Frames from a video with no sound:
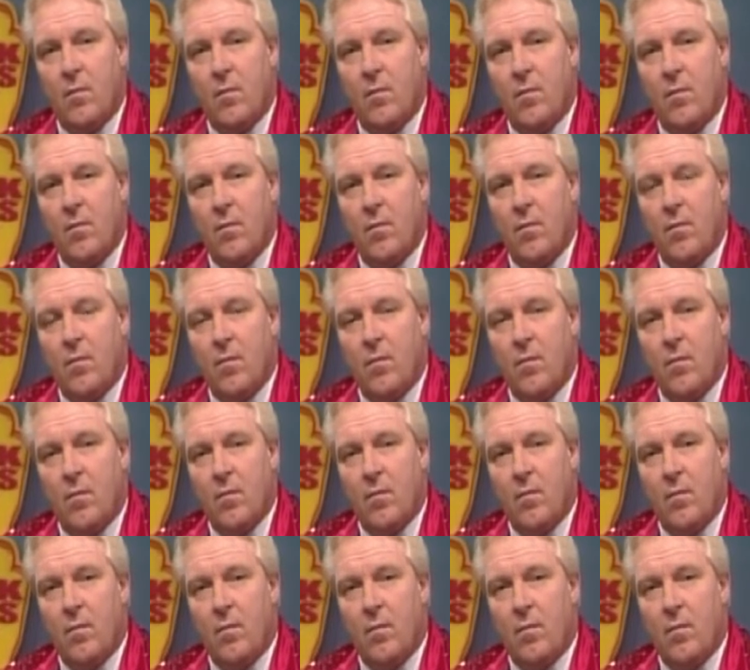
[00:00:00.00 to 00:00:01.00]

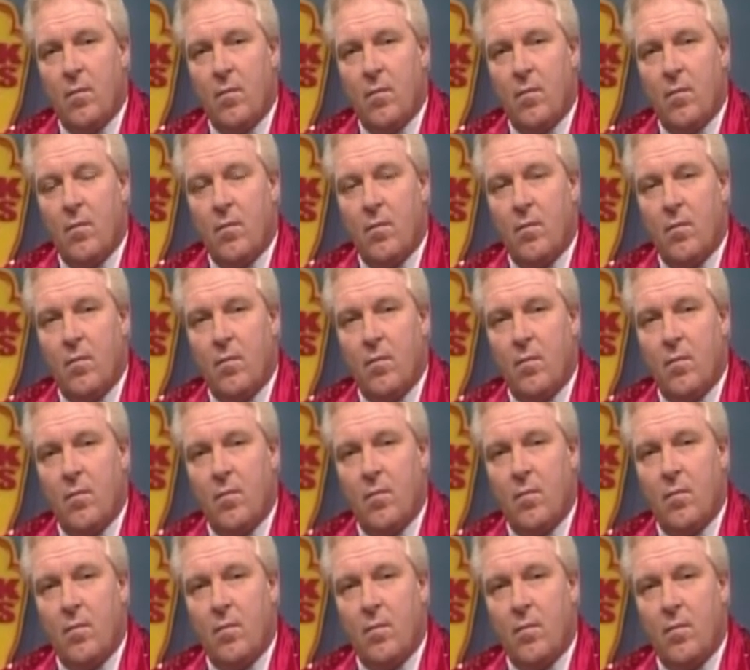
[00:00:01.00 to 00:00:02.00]

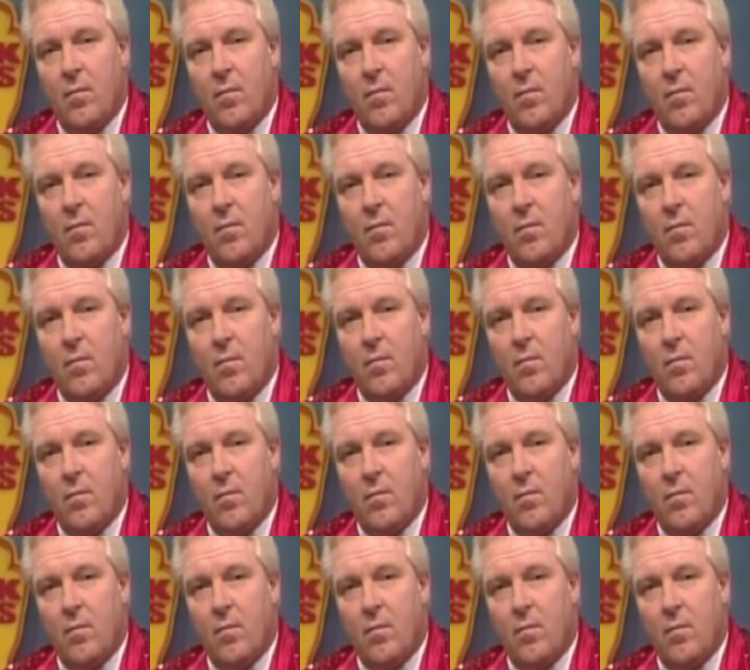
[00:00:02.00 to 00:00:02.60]
(silent)